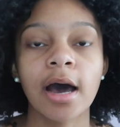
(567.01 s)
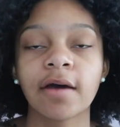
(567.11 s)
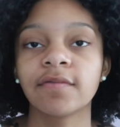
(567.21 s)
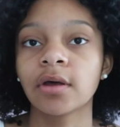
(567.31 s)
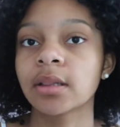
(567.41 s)

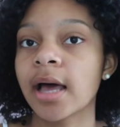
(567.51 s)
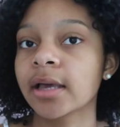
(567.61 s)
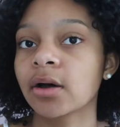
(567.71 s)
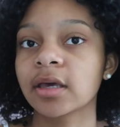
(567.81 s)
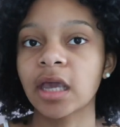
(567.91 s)
I feel
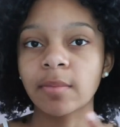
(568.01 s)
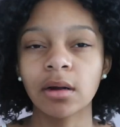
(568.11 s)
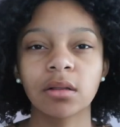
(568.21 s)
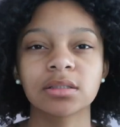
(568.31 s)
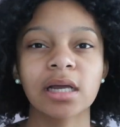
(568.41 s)
like on
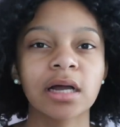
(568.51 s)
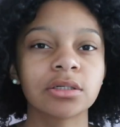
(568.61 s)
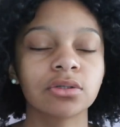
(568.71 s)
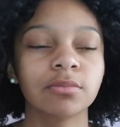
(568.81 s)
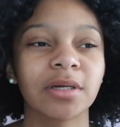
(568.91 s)
camera it looks like I
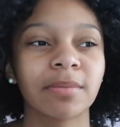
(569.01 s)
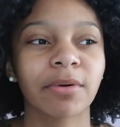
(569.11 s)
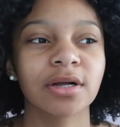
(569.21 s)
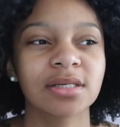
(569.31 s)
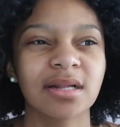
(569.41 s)
do, but in
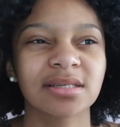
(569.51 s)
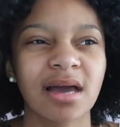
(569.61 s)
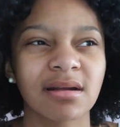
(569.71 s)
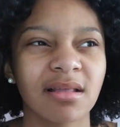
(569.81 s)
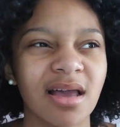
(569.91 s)
person it's
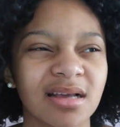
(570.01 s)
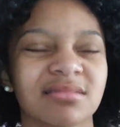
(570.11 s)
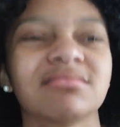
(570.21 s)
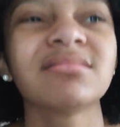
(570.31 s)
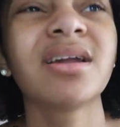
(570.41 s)
kind of like,
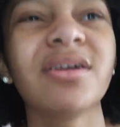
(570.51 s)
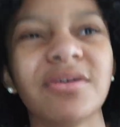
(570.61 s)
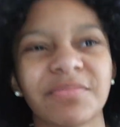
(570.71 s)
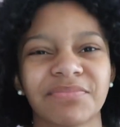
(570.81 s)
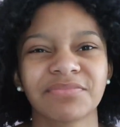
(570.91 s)
I
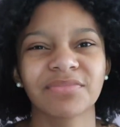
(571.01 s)
don't know.